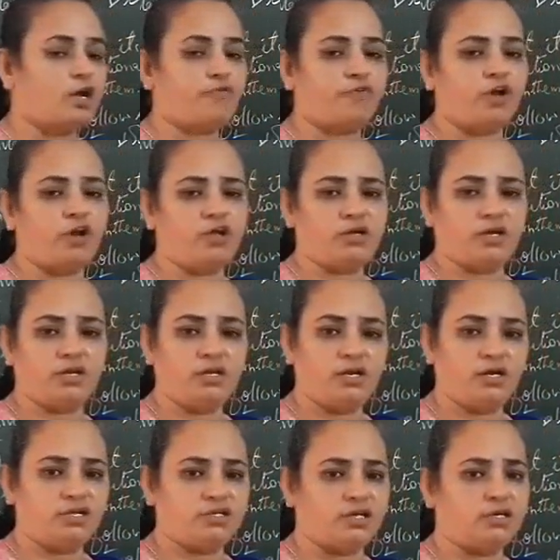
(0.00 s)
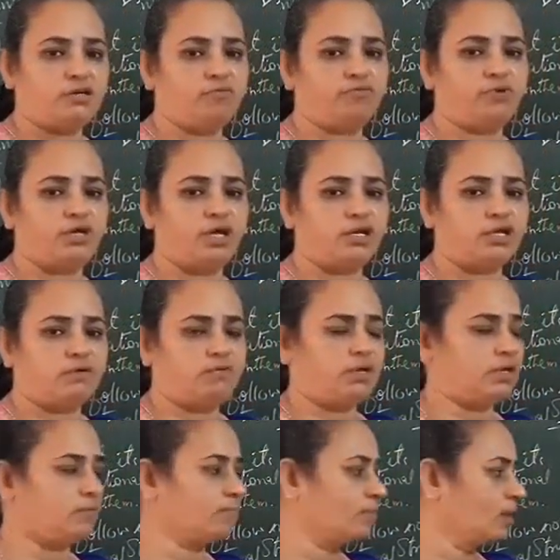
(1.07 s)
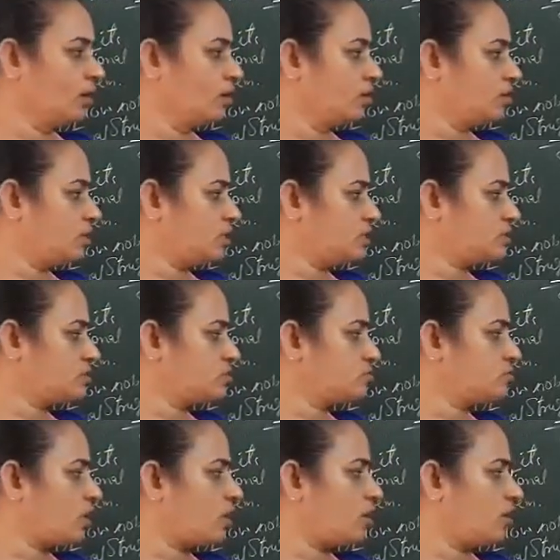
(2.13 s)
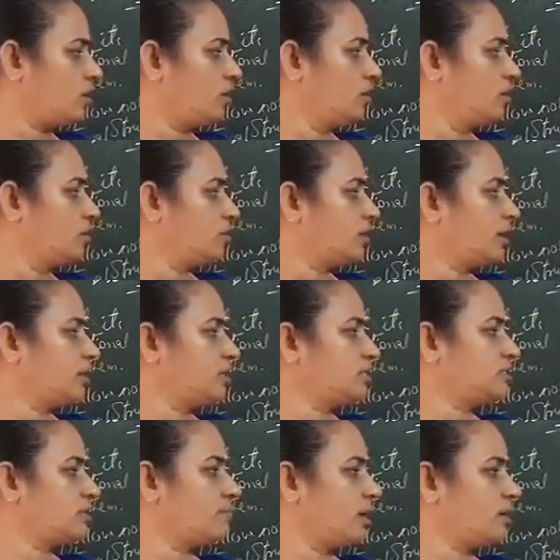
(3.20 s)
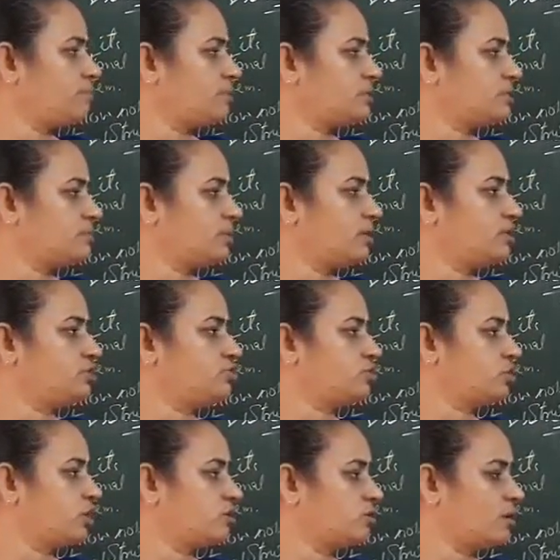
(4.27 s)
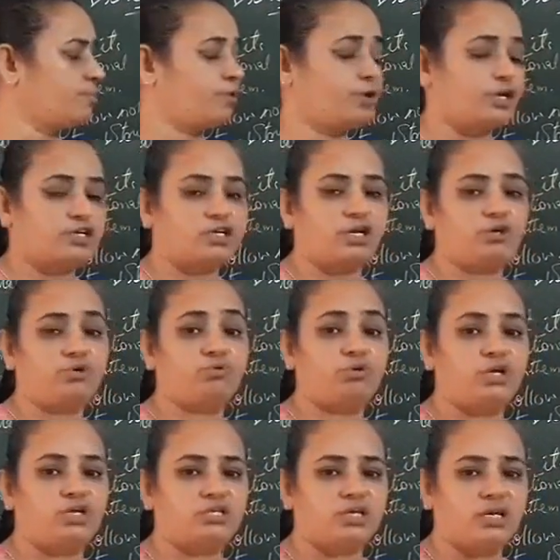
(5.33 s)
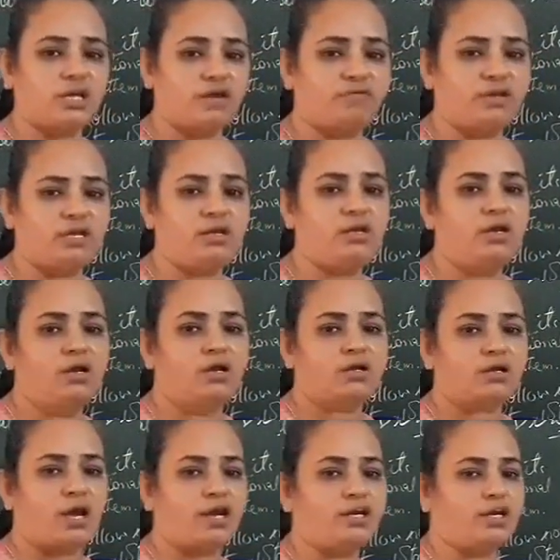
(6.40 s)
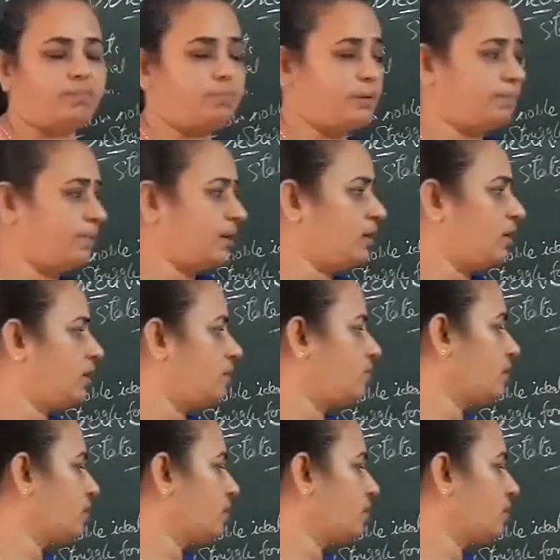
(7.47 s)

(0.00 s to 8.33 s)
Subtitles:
following any religion, we are giving this to all. That is the main principle, is to give the protection to each and every kind of people in our